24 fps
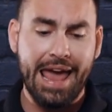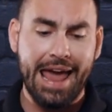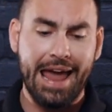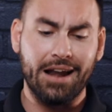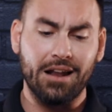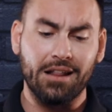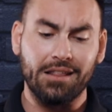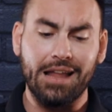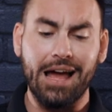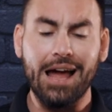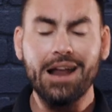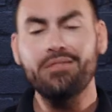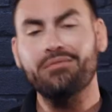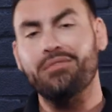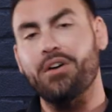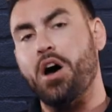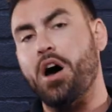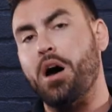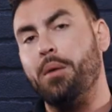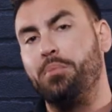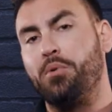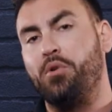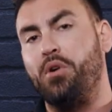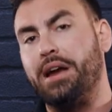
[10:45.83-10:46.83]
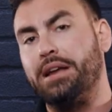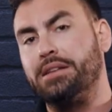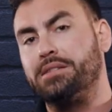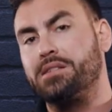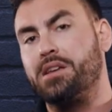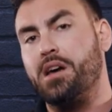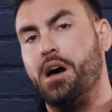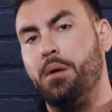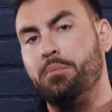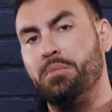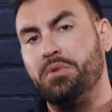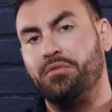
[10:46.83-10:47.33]
and a lot of upgrades
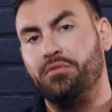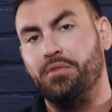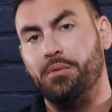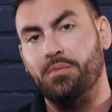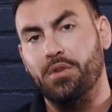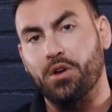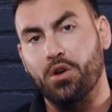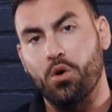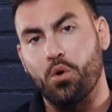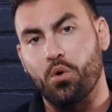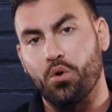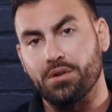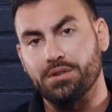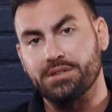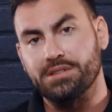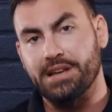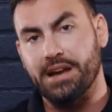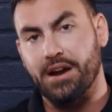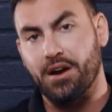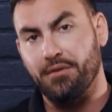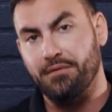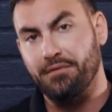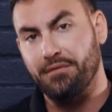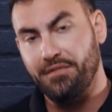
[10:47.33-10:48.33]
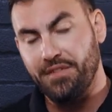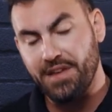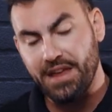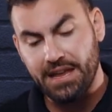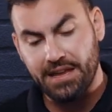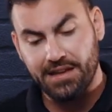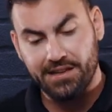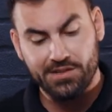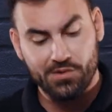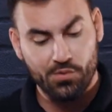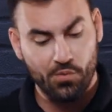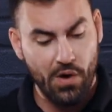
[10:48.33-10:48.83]
coming from the Corsair
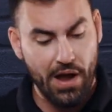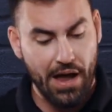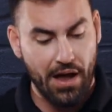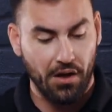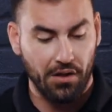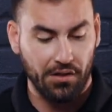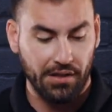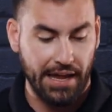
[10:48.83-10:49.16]
V as well,